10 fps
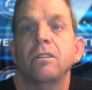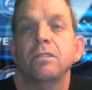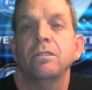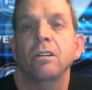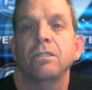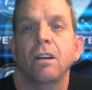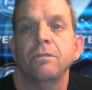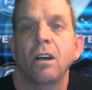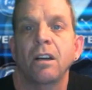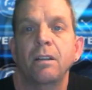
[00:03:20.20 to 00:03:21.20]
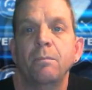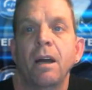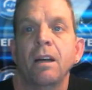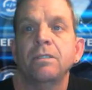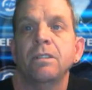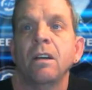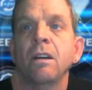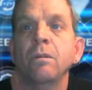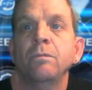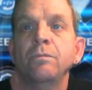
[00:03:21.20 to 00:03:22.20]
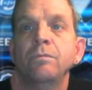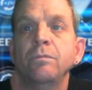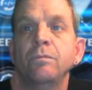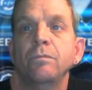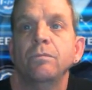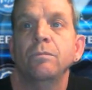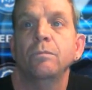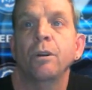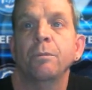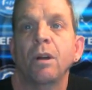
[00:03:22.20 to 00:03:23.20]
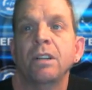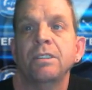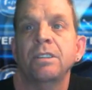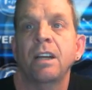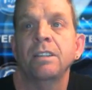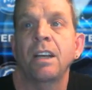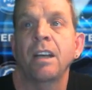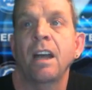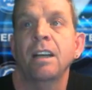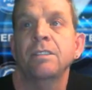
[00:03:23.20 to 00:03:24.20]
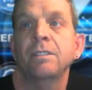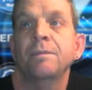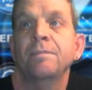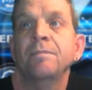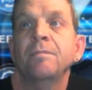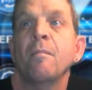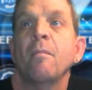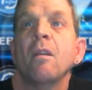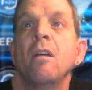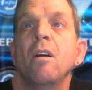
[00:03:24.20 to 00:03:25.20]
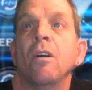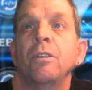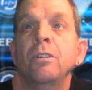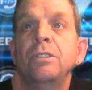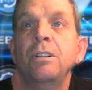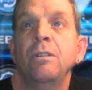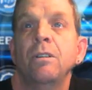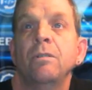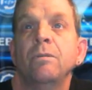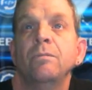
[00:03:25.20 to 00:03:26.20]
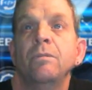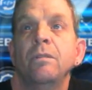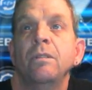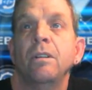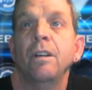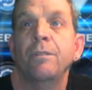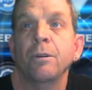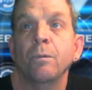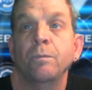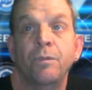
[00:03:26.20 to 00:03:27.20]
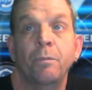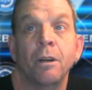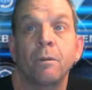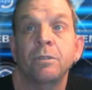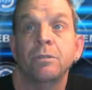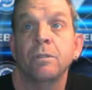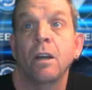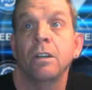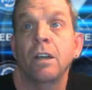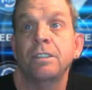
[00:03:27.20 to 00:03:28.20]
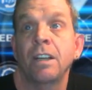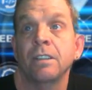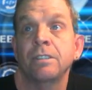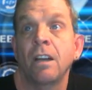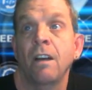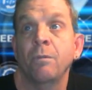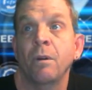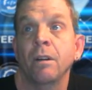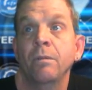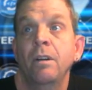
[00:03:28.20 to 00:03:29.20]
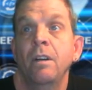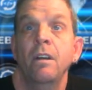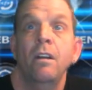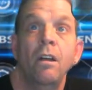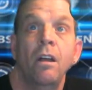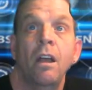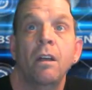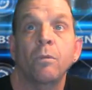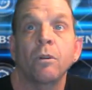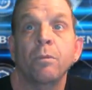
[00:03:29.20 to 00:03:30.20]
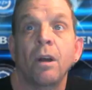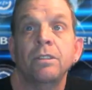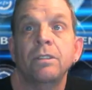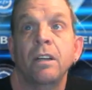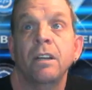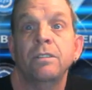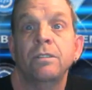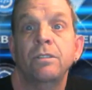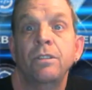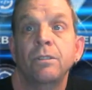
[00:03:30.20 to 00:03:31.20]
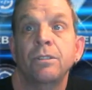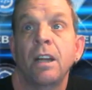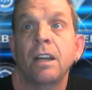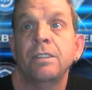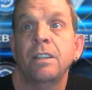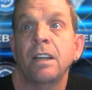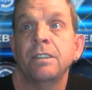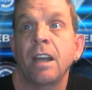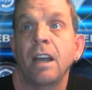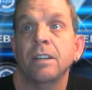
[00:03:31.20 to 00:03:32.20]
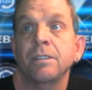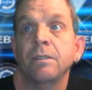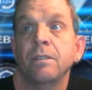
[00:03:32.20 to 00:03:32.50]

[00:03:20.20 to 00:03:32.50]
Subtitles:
starts off talking about WordPress as an SAS, or using, you're familiar with SAS software and WordPress, it's to use it as an SAS.